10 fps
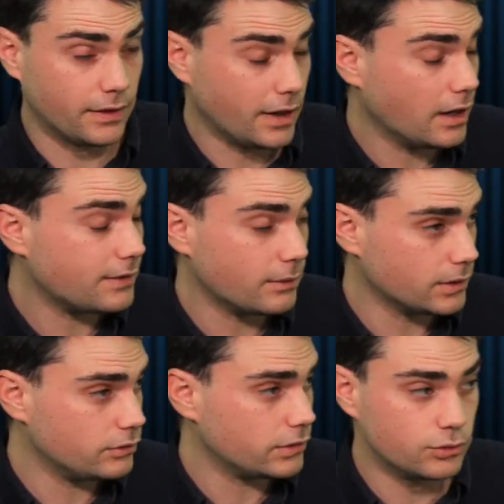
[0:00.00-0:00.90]
the knife they were
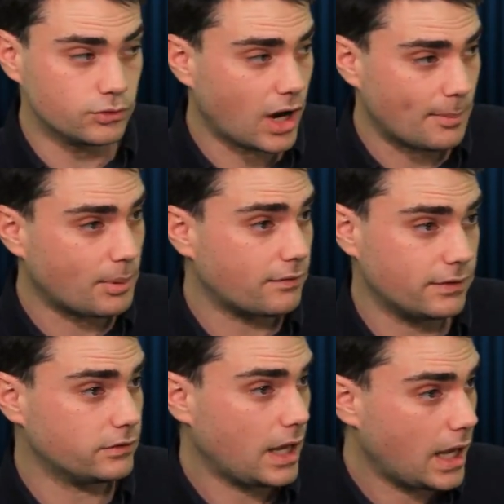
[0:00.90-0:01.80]
using to chop
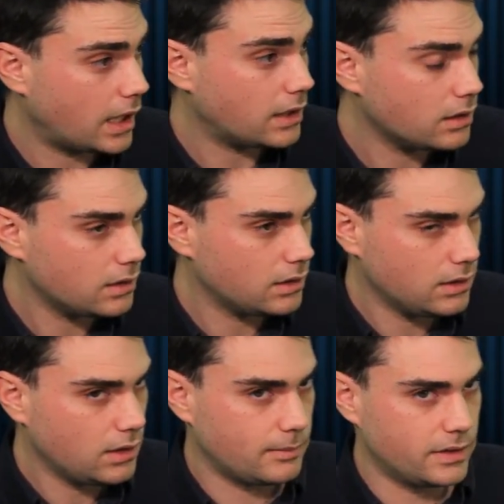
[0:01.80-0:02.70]
off his head.
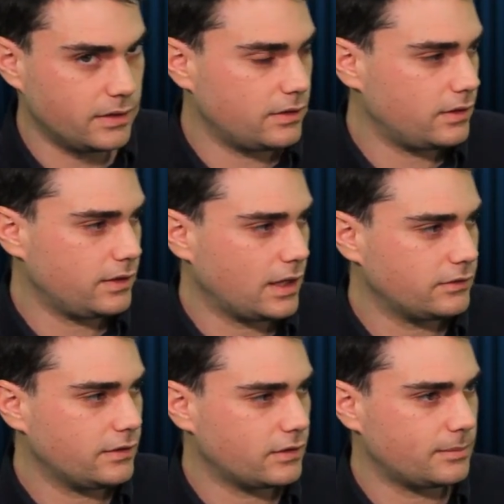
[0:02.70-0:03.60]
I mean, the
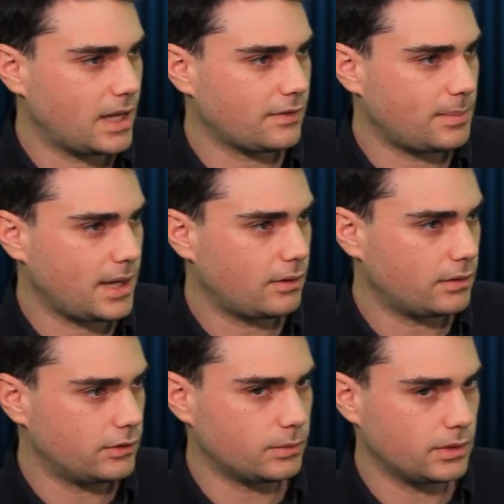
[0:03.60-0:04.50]
idea that Samantha
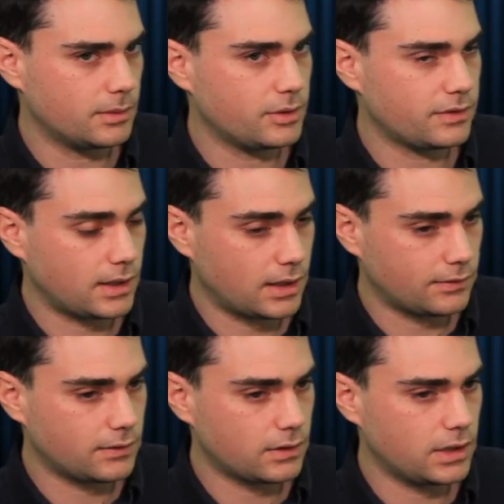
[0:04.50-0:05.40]
Power is willing to put that
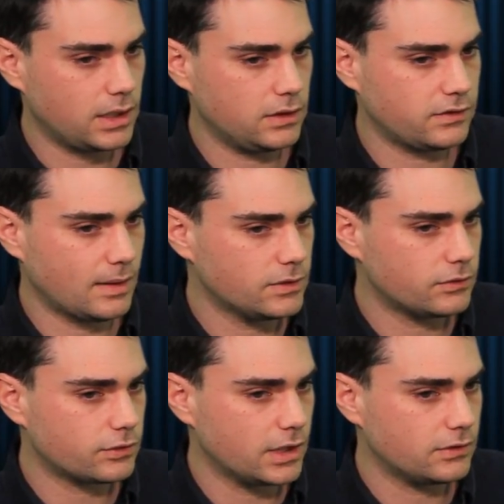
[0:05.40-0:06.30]
out there, it
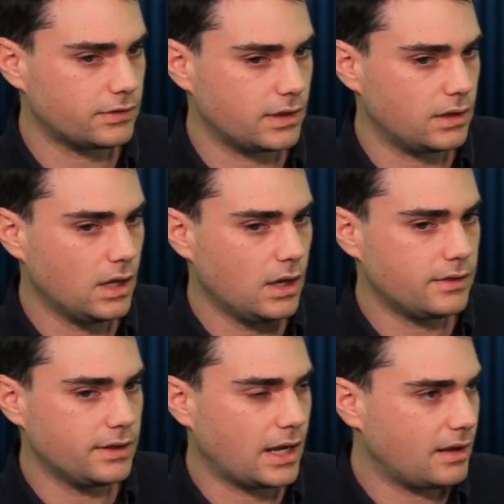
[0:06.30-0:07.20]
demonstrates that
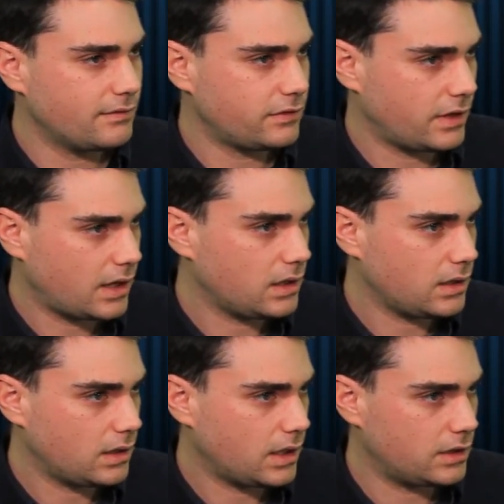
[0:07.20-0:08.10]
the naivete,
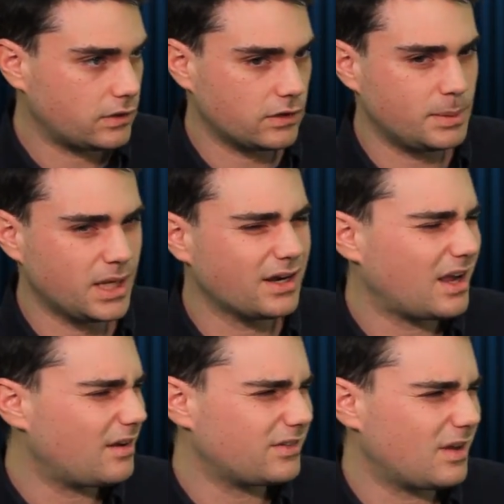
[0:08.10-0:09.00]
and it's beyond
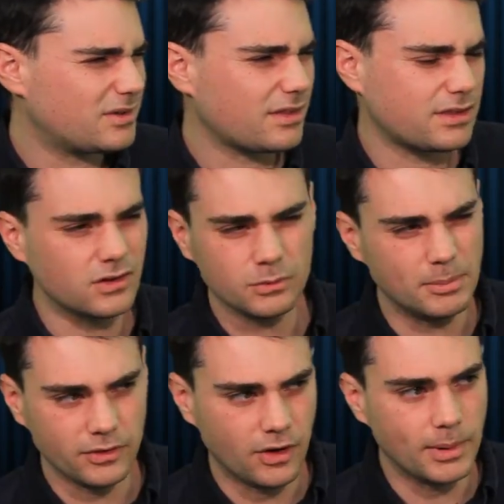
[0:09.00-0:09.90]
naivete because I think these
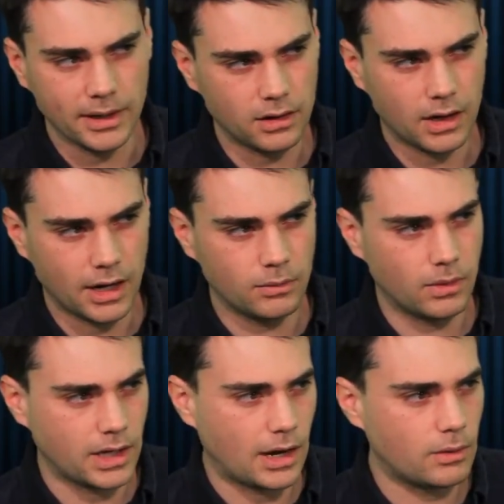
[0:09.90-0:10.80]
people know better. I don't
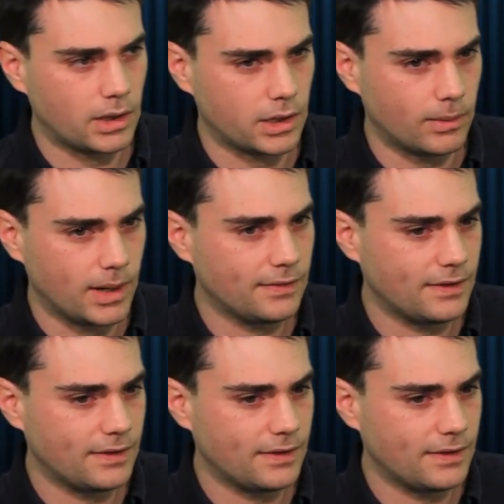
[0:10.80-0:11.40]
want to grant